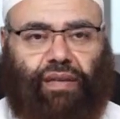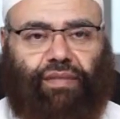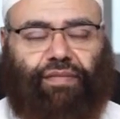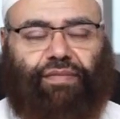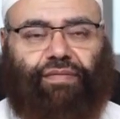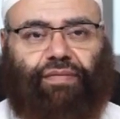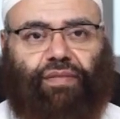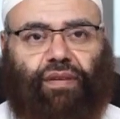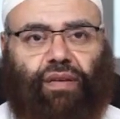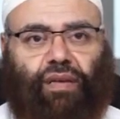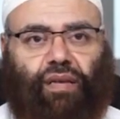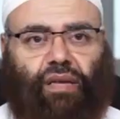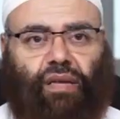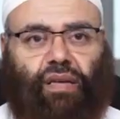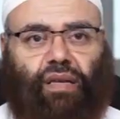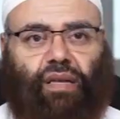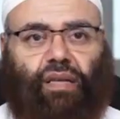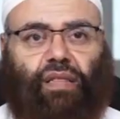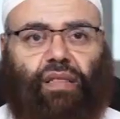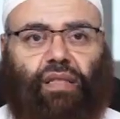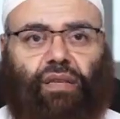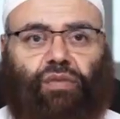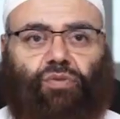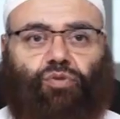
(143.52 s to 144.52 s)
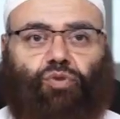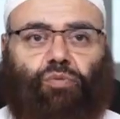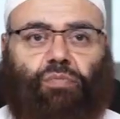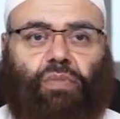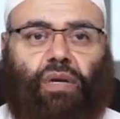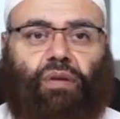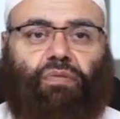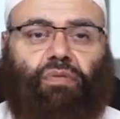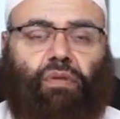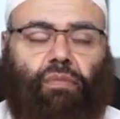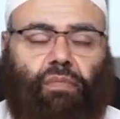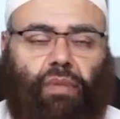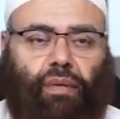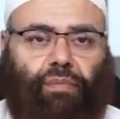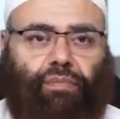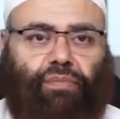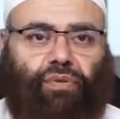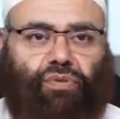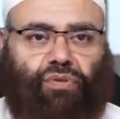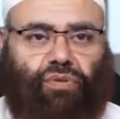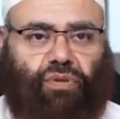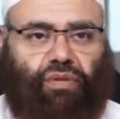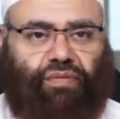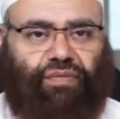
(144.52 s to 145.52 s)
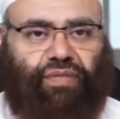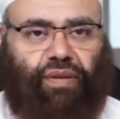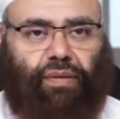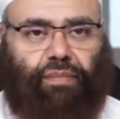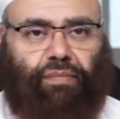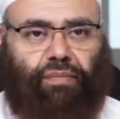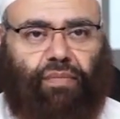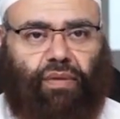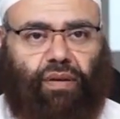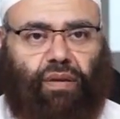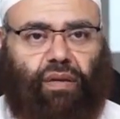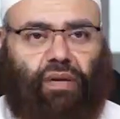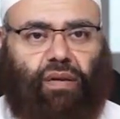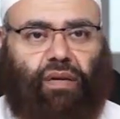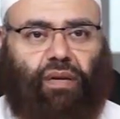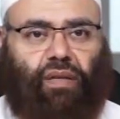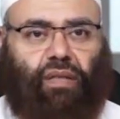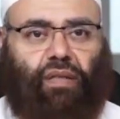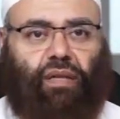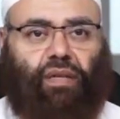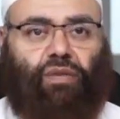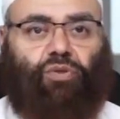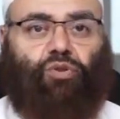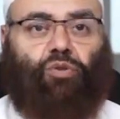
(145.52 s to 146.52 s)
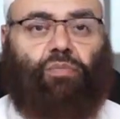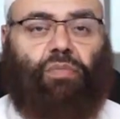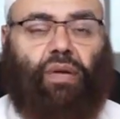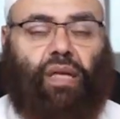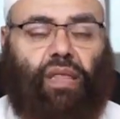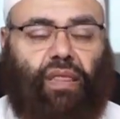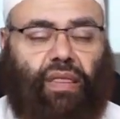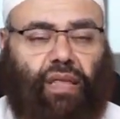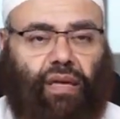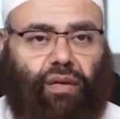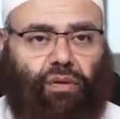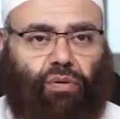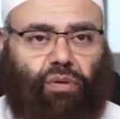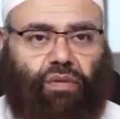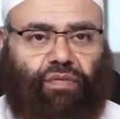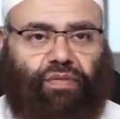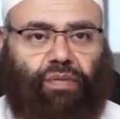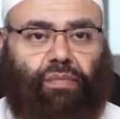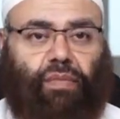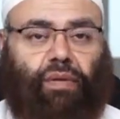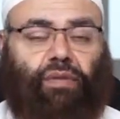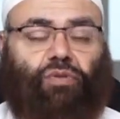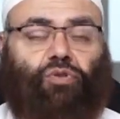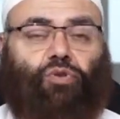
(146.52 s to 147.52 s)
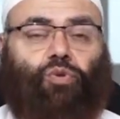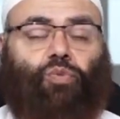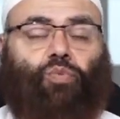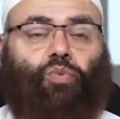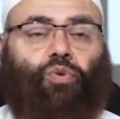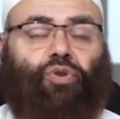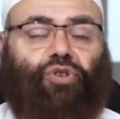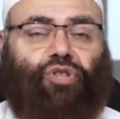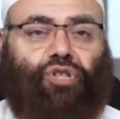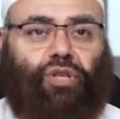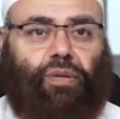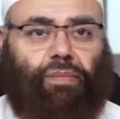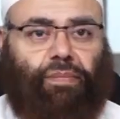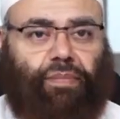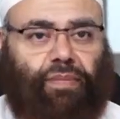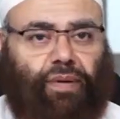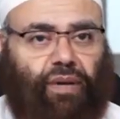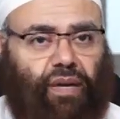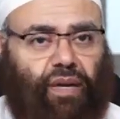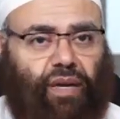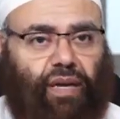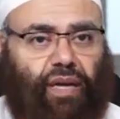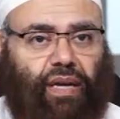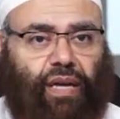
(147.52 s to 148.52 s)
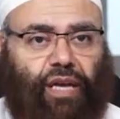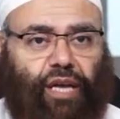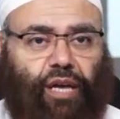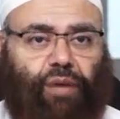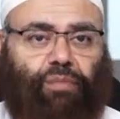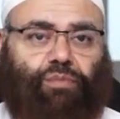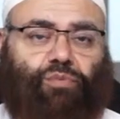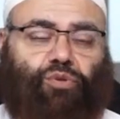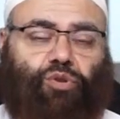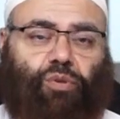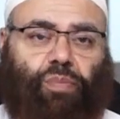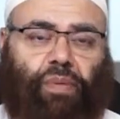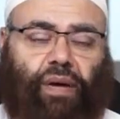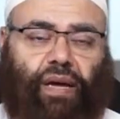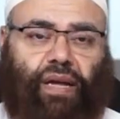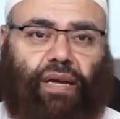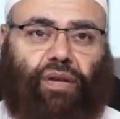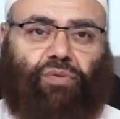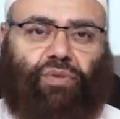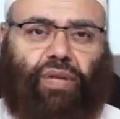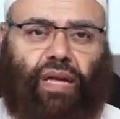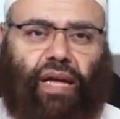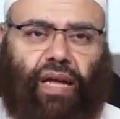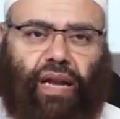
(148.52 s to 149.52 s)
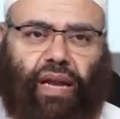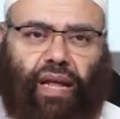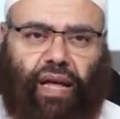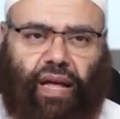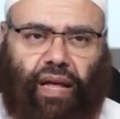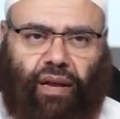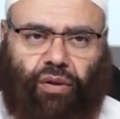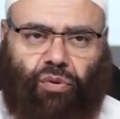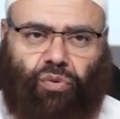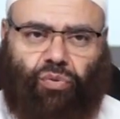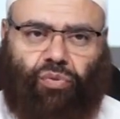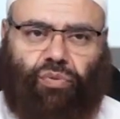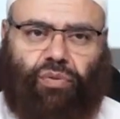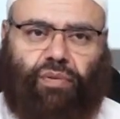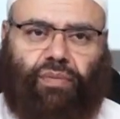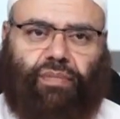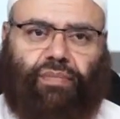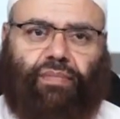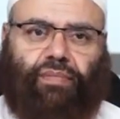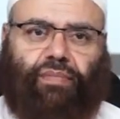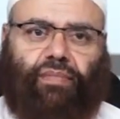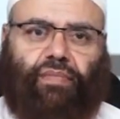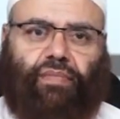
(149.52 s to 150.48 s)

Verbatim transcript: life than to make remembrance of him, than to make dhikr of him, than to worship him subhanahu wa ta'ala alone